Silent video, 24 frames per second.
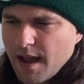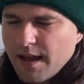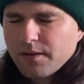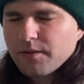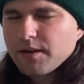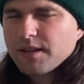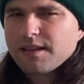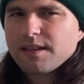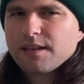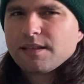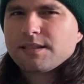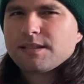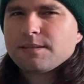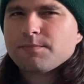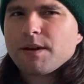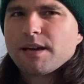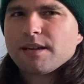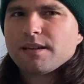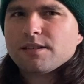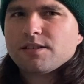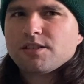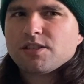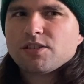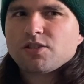I don't know, I think
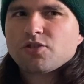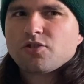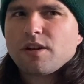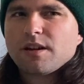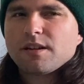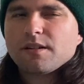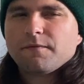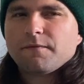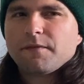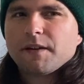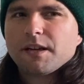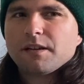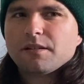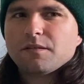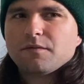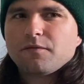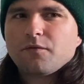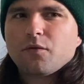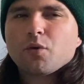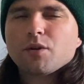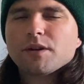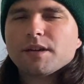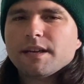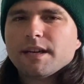Smite is just trying to fight
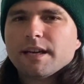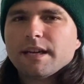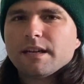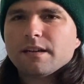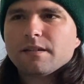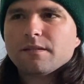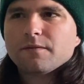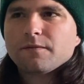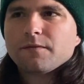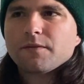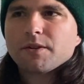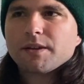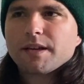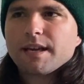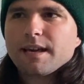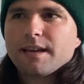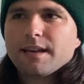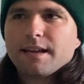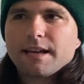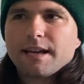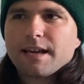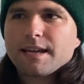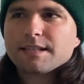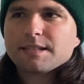Fortnite for
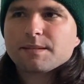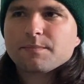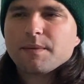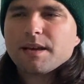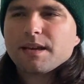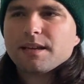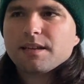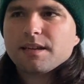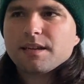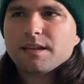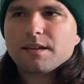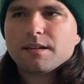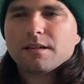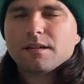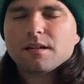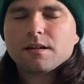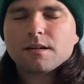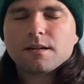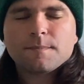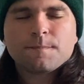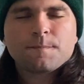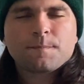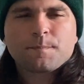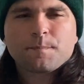getting as many
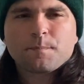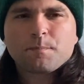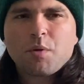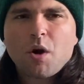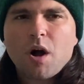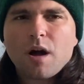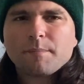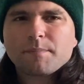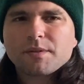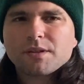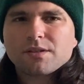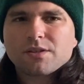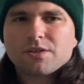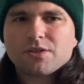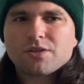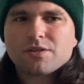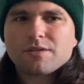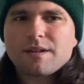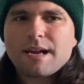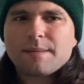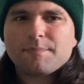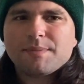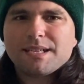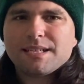
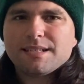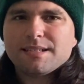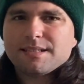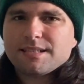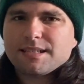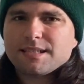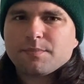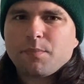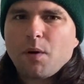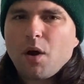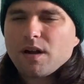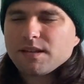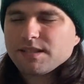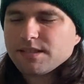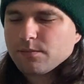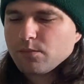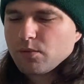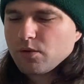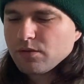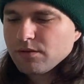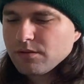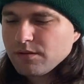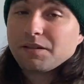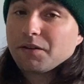popular IPs as
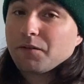possible.